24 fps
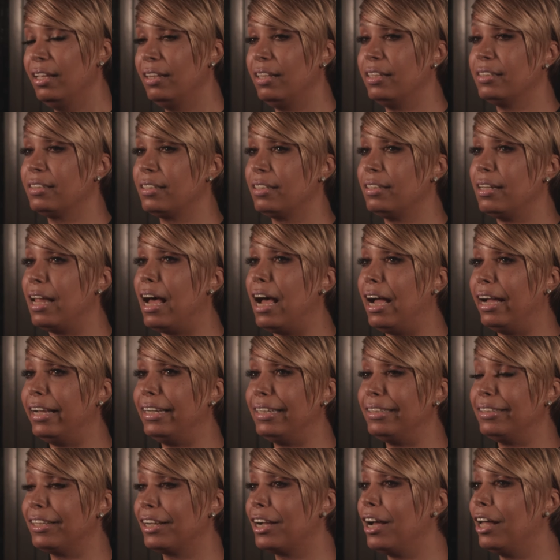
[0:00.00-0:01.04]
There's a line
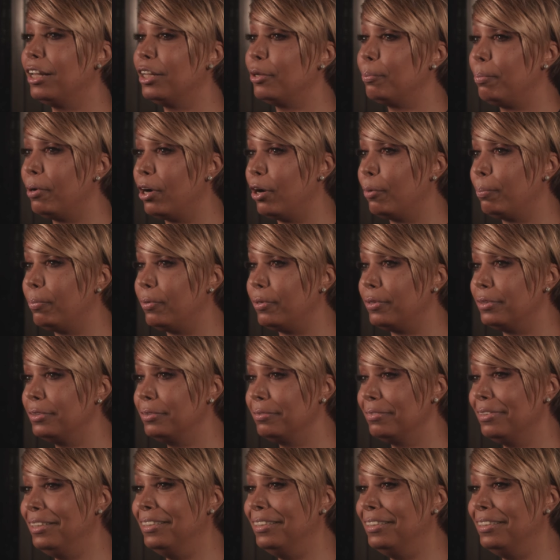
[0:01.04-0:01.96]
in The Color Purple